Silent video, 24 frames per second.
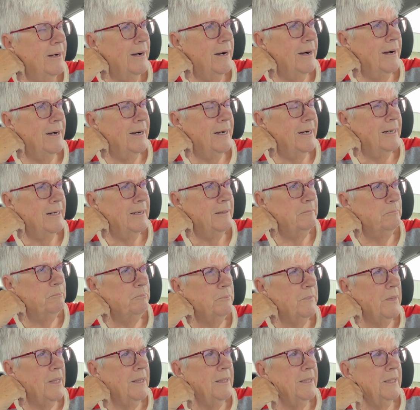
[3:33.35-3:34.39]

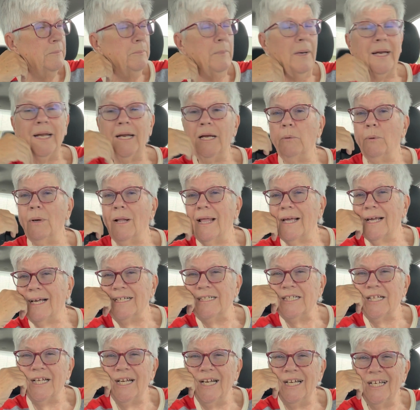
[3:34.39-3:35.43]
But anyway, like I
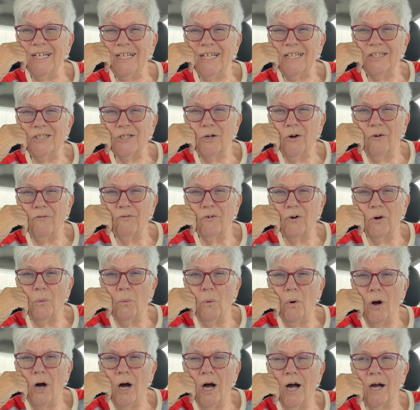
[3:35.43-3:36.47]
said, I didn't get to go for a
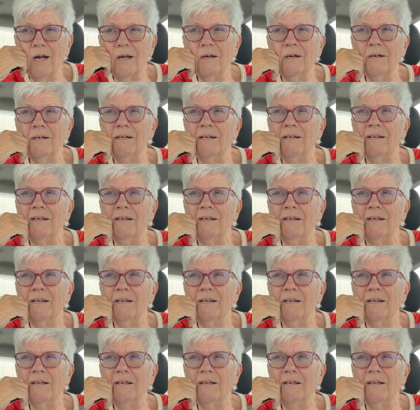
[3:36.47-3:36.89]
walk.